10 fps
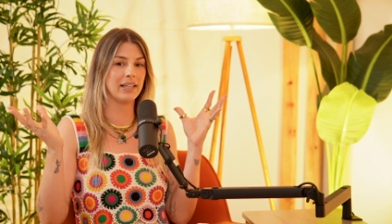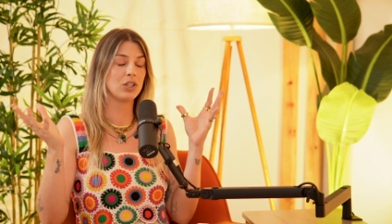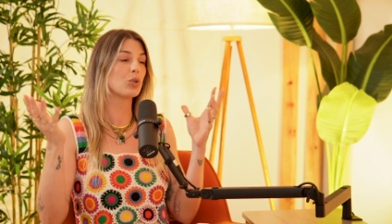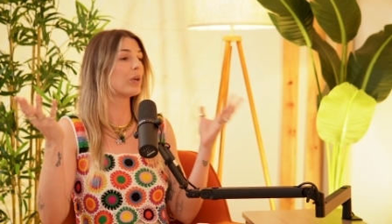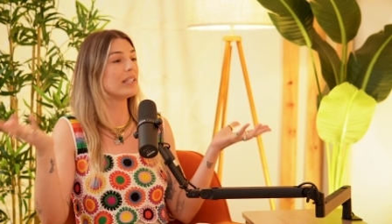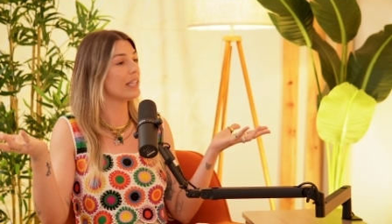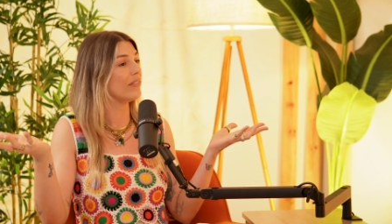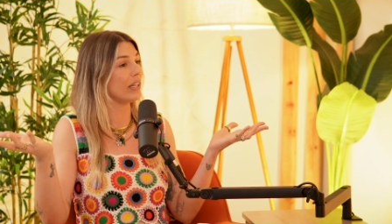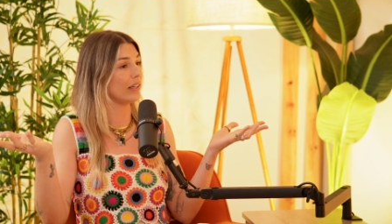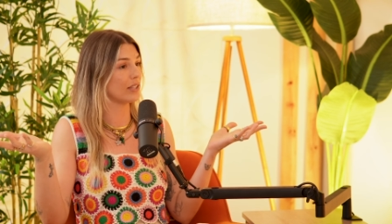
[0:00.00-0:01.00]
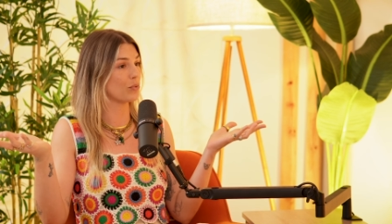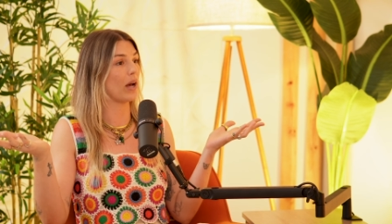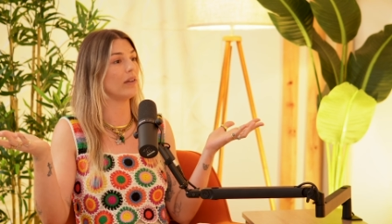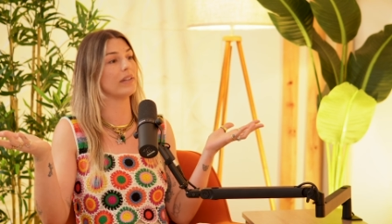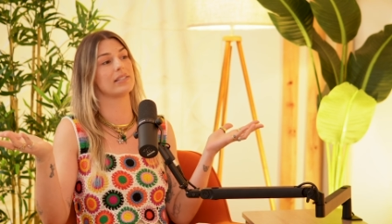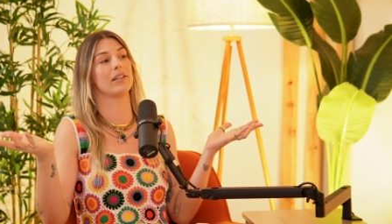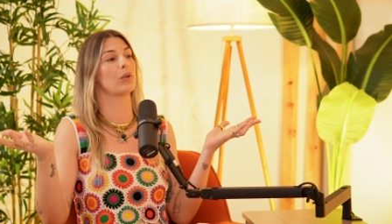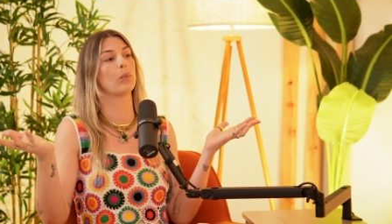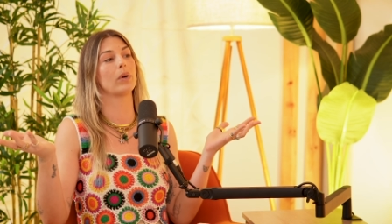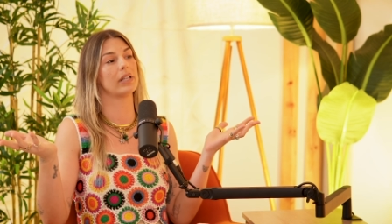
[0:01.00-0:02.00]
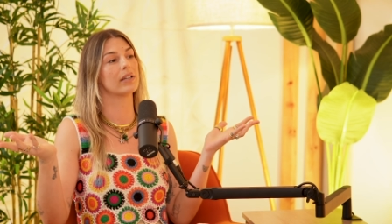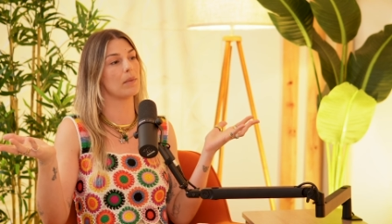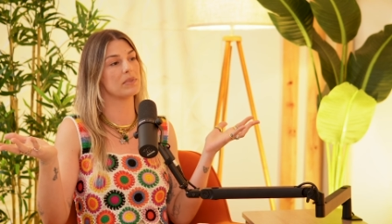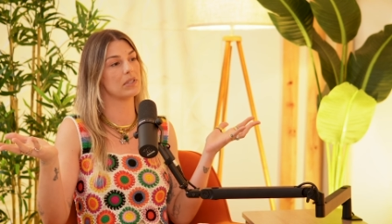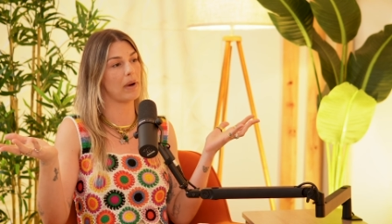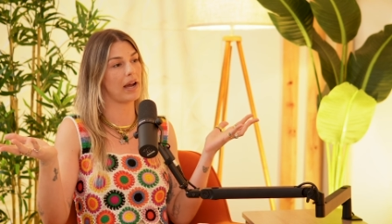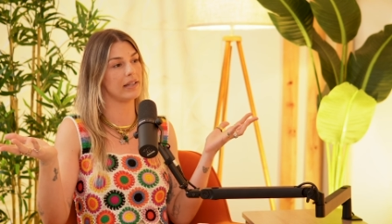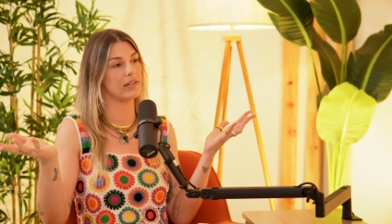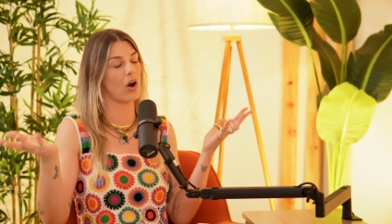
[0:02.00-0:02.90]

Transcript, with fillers: creativity as well. That's another word that comes to mind.